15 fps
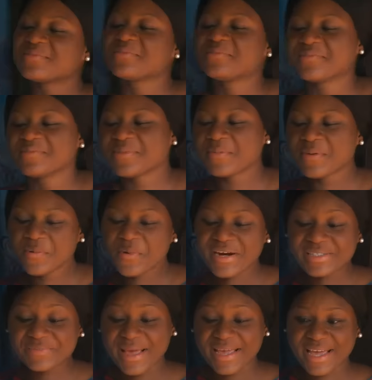Mama, where
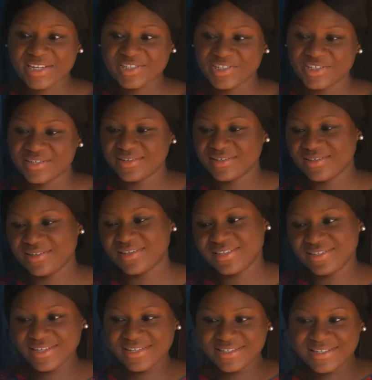is my Kachi?
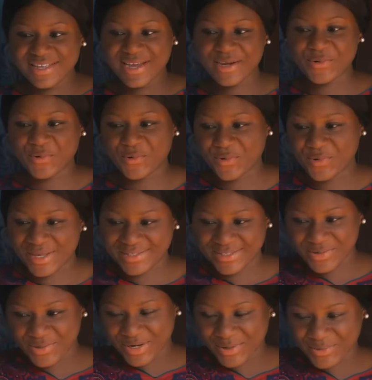Is he inside or has he
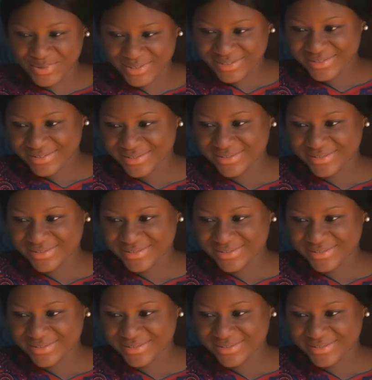gone out?